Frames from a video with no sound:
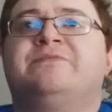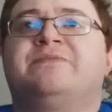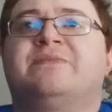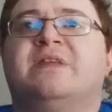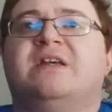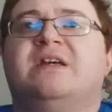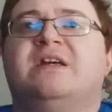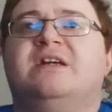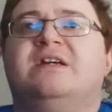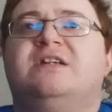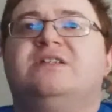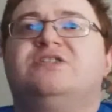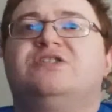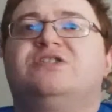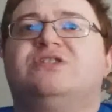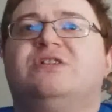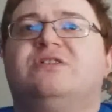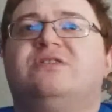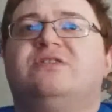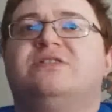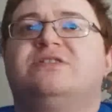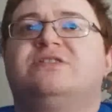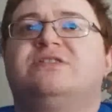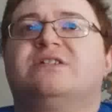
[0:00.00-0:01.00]
And
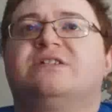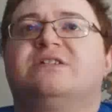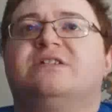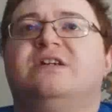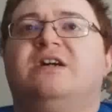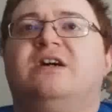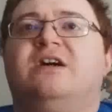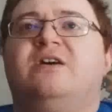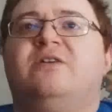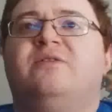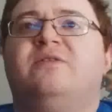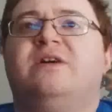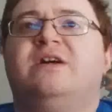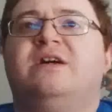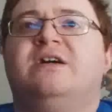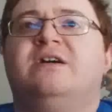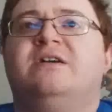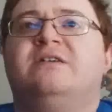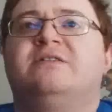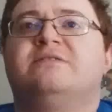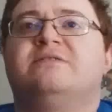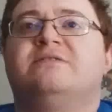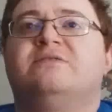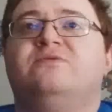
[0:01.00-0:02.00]
Solo
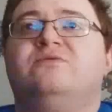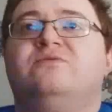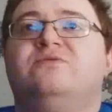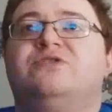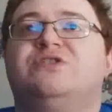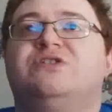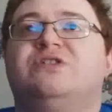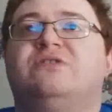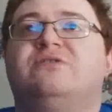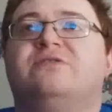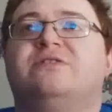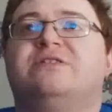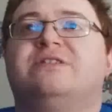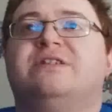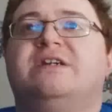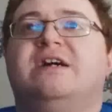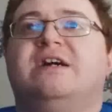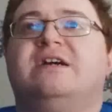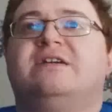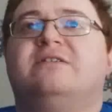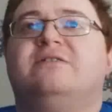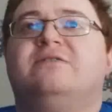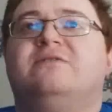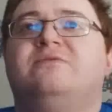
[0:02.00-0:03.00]
Sikoa. Ooh, shoulder
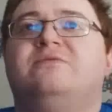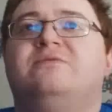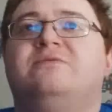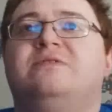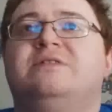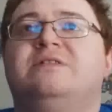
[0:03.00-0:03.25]
tackle.